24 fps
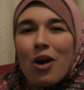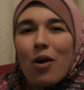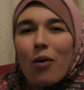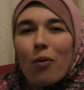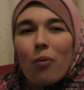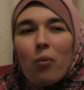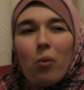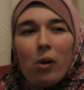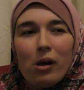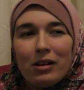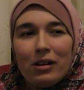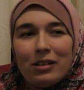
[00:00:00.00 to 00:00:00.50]

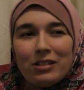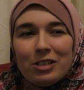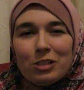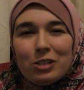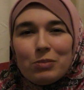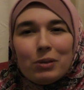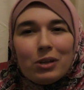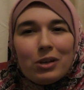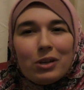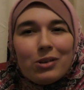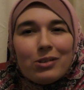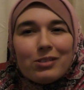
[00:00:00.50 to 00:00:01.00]
One, just
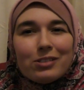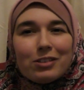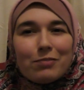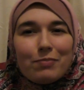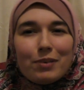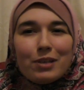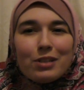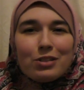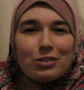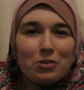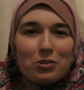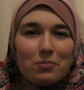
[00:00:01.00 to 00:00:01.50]
because I've
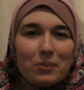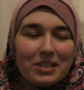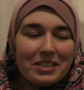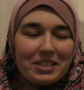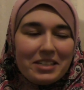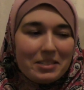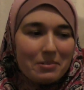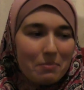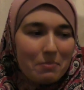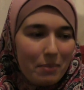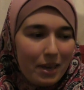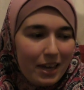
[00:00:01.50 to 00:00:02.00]
been too busy
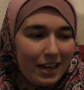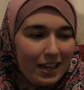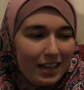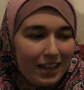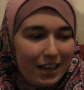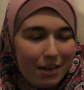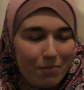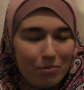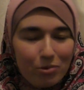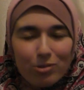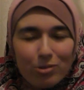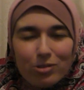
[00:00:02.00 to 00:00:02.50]
to make
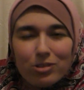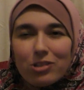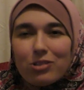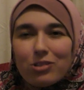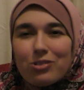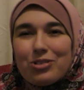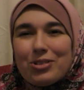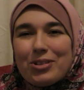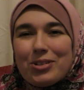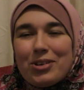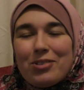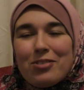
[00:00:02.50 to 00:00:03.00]
it, but also
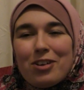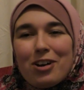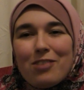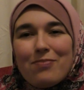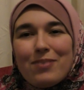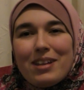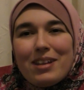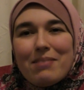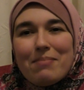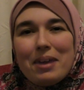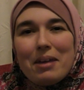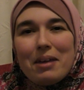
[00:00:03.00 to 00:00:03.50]
two, I've
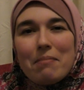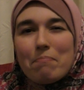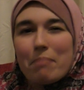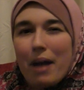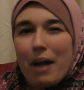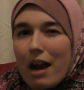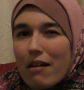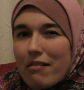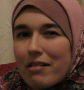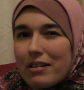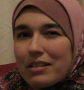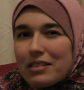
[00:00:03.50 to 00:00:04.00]
been a bit
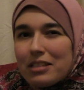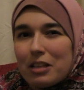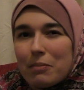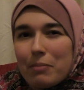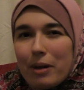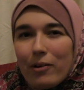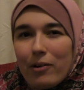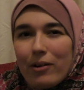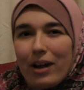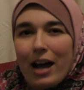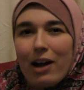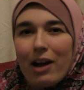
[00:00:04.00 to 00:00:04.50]
embarrassed
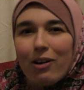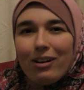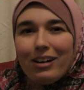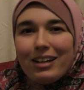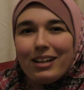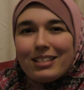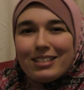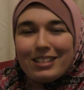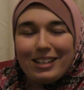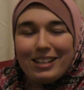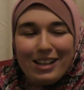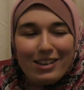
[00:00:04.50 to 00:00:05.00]
about how
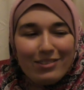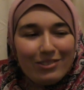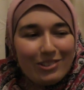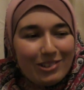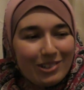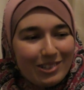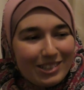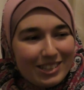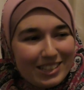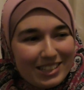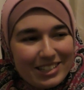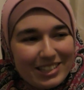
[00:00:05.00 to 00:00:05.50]
little I've
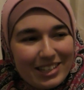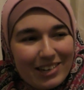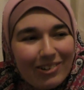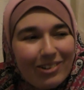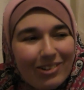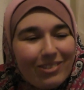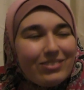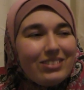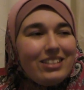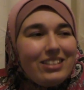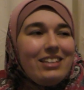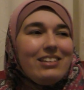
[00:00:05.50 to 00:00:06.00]
got to show
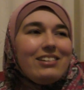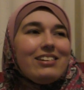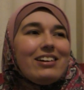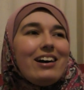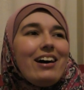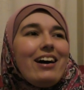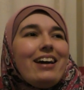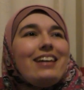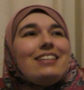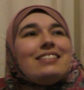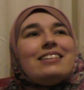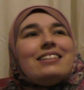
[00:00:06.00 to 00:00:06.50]
off to you
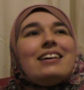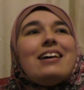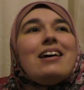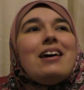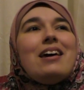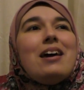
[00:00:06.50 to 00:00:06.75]
guys,